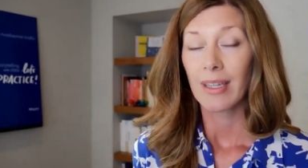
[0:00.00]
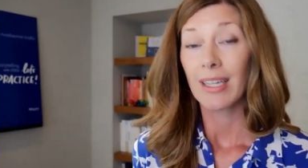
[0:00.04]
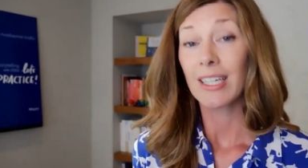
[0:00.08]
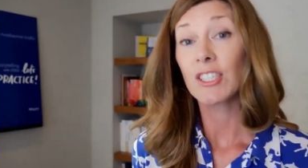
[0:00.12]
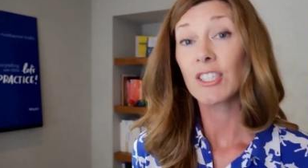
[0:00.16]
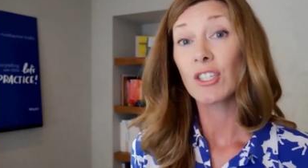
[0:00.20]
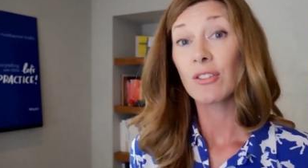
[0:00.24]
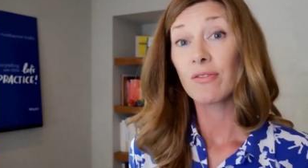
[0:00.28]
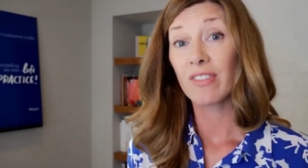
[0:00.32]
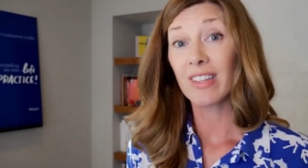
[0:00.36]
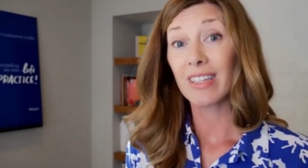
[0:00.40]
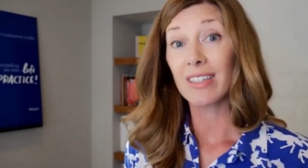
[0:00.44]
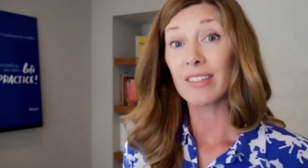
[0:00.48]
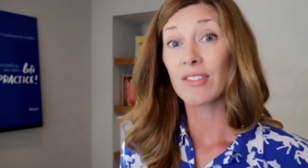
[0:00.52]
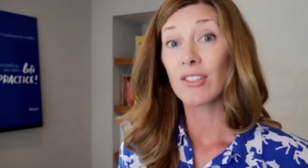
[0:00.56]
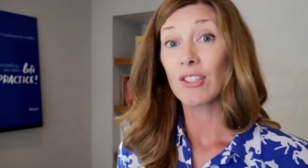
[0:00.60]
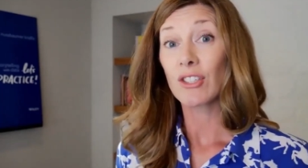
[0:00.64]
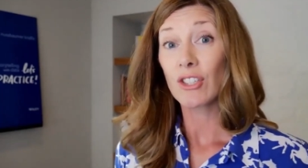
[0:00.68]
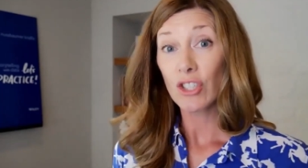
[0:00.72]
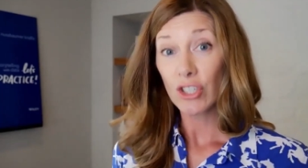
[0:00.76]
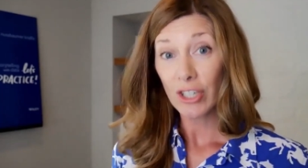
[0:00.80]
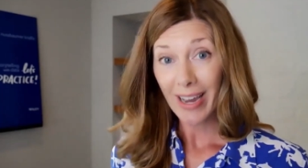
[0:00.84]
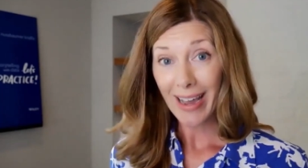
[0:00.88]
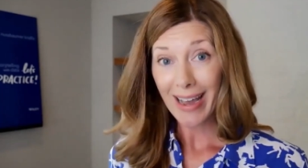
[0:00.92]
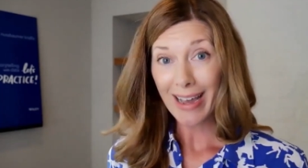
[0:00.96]
each of these
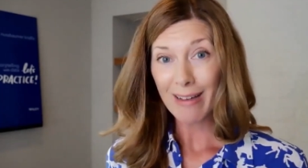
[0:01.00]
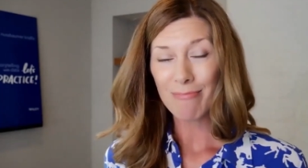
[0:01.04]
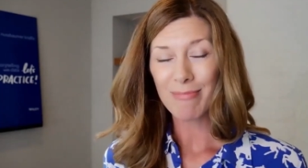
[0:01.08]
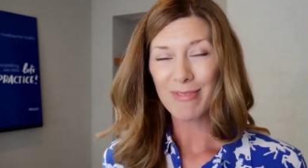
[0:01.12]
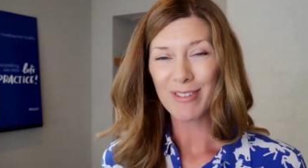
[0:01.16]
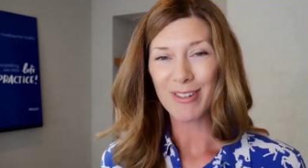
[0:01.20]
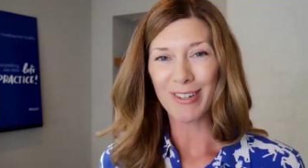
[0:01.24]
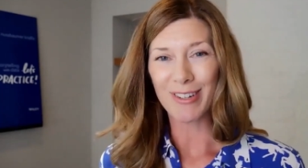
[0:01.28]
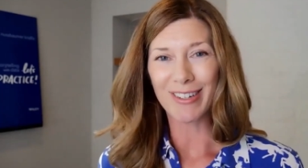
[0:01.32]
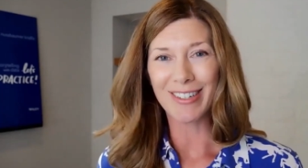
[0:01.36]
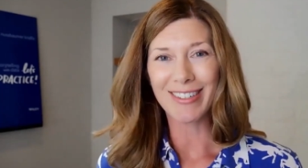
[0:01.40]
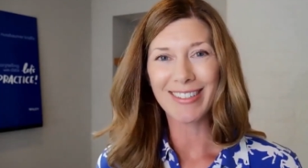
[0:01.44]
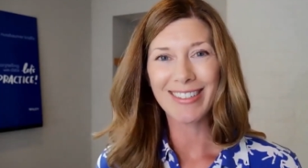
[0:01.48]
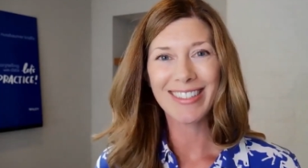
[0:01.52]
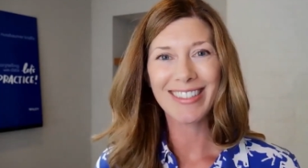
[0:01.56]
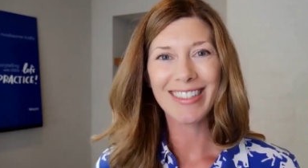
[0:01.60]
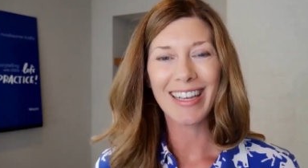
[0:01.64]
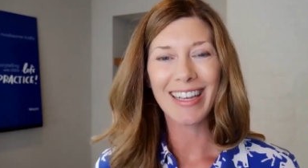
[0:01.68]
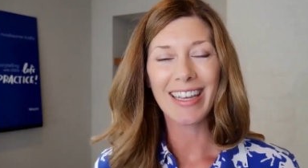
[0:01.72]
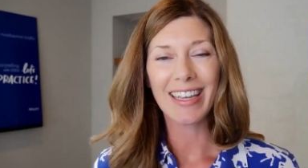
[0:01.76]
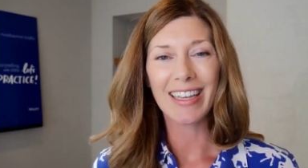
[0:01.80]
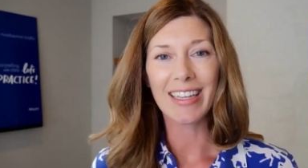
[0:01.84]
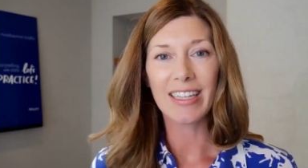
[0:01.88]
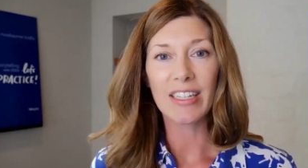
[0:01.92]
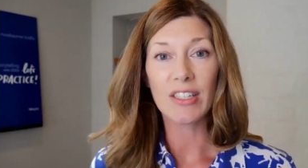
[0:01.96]
chapters
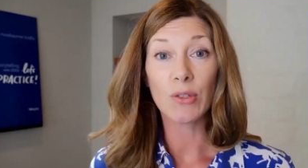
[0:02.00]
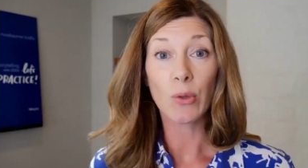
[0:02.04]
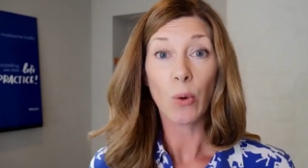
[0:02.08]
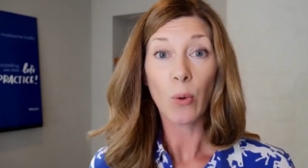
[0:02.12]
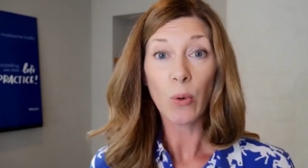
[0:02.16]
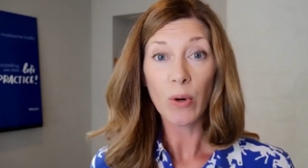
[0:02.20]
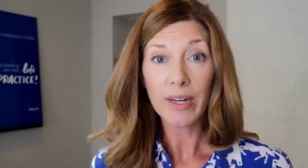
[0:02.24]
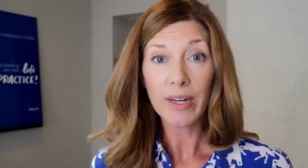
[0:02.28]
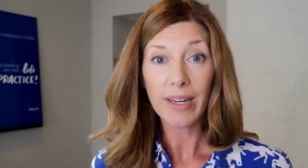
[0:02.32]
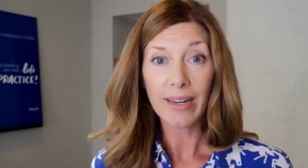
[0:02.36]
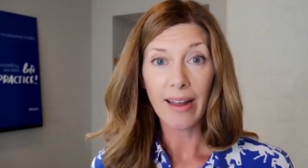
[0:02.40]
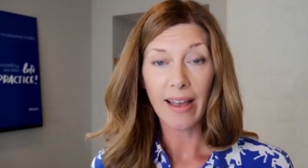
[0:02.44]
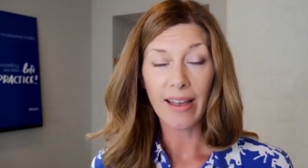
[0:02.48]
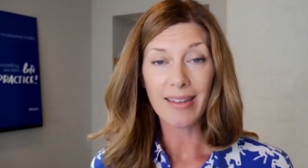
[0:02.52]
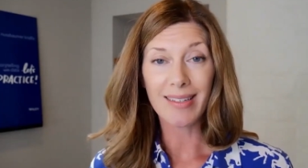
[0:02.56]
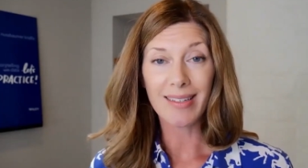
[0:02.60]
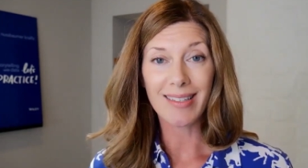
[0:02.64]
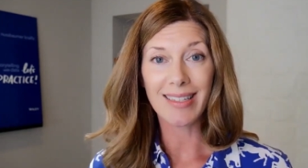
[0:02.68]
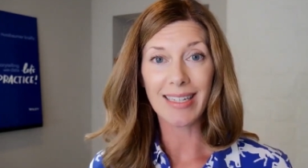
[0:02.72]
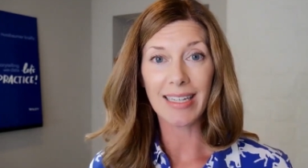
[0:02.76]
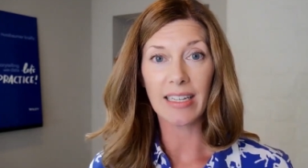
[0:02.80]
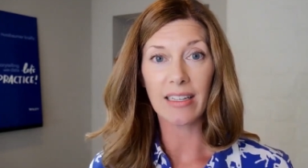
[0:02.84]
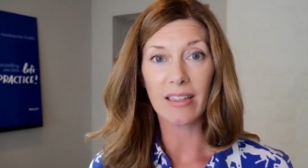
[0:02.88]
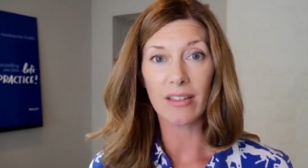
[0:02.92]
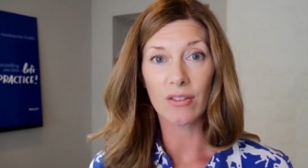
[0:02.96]
is organized
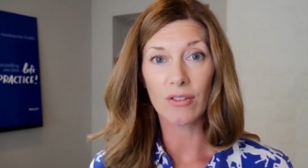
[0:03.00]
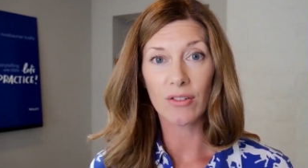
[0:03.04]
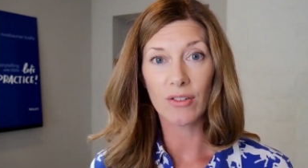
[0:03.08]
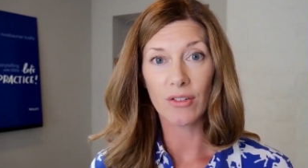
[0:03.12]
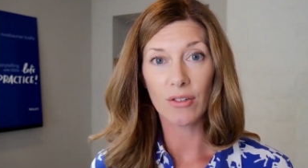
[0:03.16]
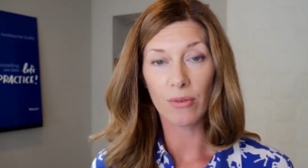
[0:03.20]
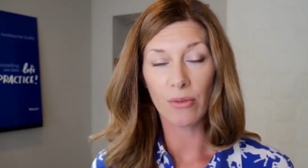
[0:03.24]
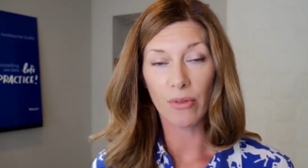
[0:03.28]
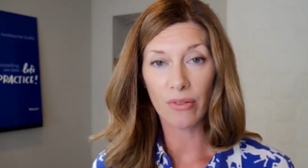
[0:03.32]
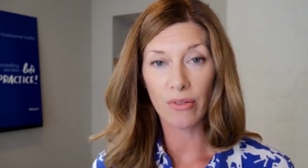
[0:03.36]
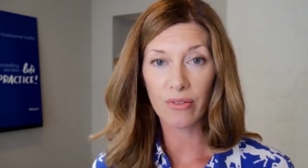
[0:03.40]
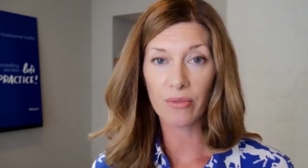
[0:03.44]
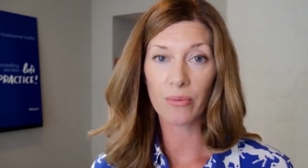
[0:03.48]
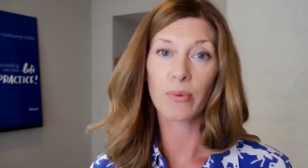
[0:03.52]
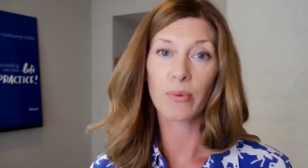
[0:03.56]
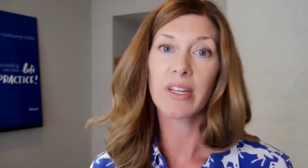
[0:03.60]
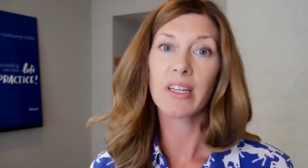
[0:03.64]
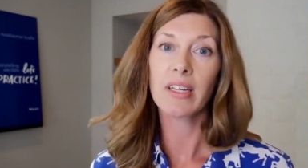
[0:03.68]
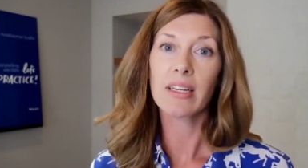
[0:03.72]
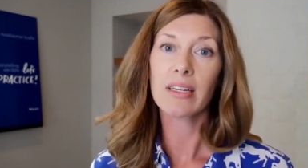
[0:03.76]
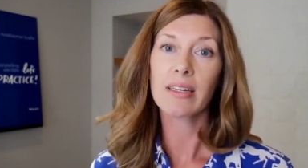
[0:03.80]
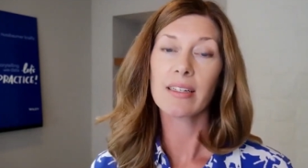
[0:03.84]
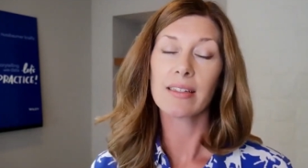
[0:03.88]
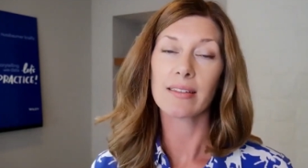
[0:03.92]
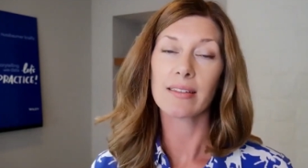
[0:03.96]
into
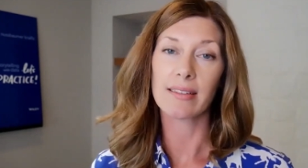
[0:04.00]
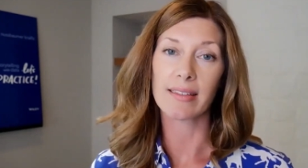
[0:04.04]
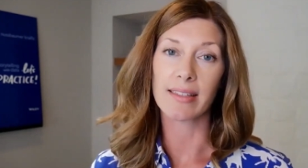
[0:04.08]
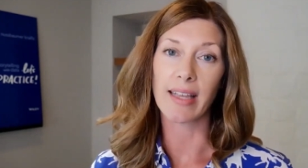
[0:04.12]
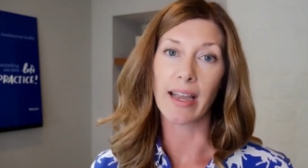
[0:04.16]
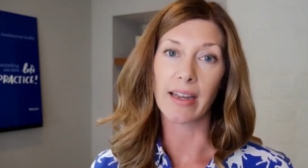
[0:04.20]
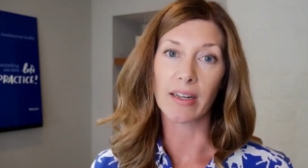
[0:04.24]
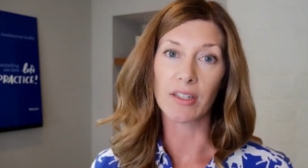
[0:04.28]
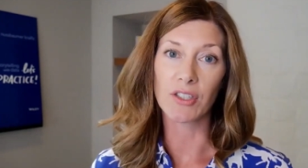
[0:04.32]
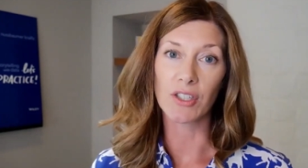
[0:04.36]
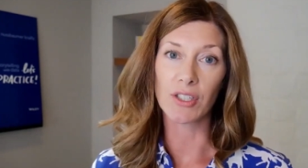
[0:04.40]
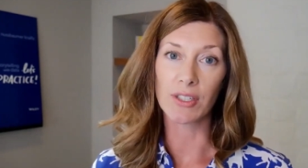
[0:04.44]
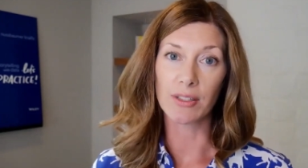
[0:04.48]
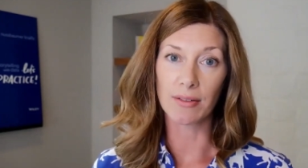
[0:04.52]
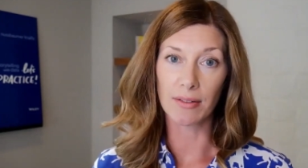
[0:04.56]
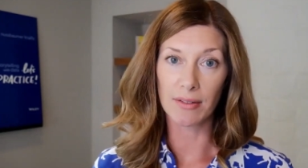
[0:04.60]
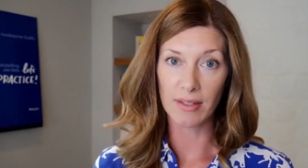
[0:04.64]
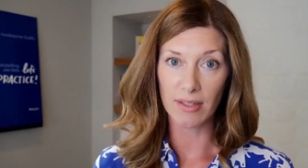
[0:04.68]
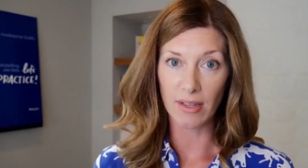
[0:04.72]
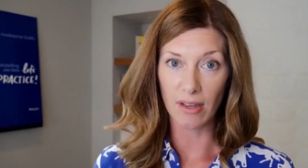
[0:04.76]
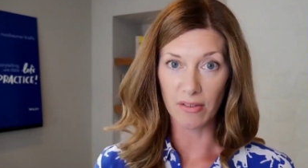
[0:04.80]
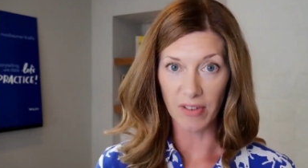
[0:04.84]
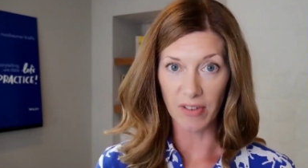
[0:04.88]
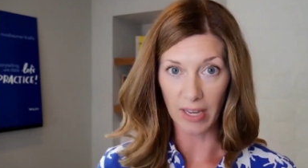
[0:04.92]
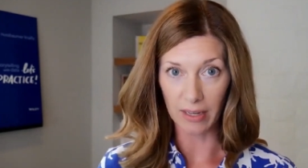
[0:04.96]
three sections
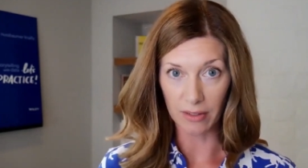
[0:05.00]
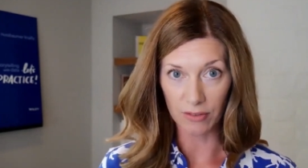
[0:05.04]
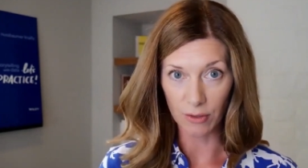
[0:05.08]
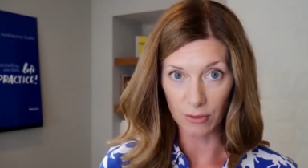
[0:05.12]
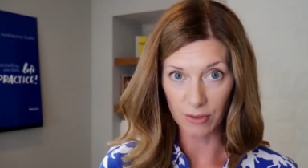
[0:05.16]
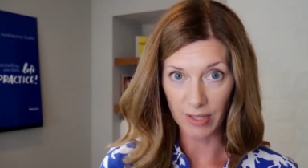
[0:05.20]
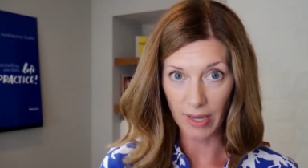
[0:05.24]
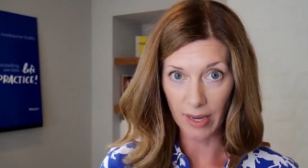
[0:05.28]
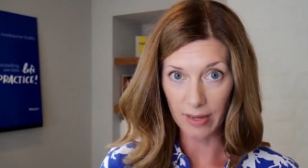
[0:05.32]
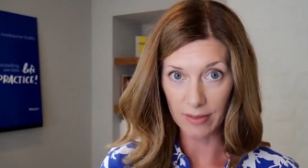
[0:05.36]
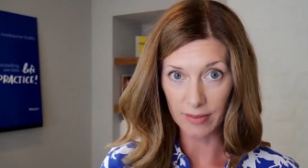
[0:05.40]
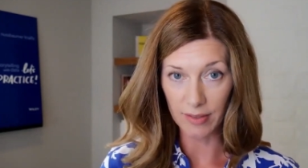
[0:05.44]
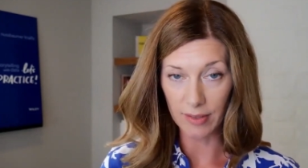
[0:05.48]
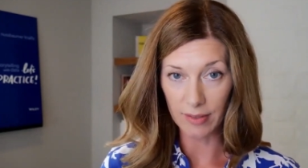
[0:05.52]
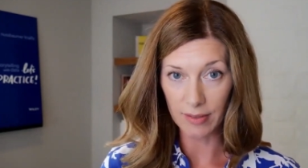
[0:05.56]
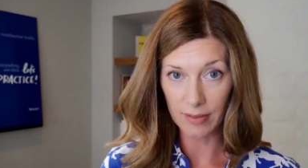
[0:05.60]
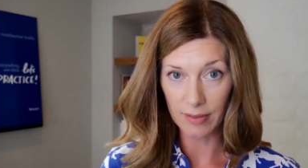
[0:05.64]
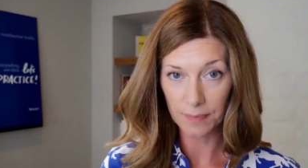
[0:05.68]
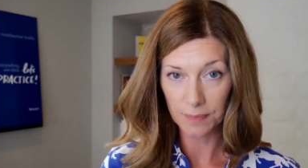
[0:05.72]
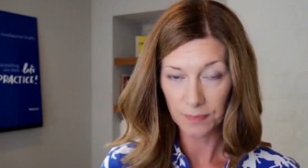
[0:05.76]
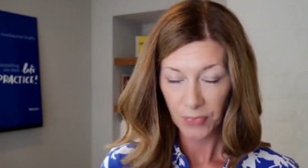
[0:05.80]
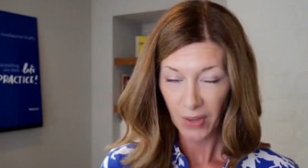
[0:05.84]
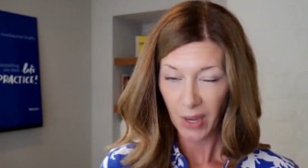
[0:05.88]
of exercises.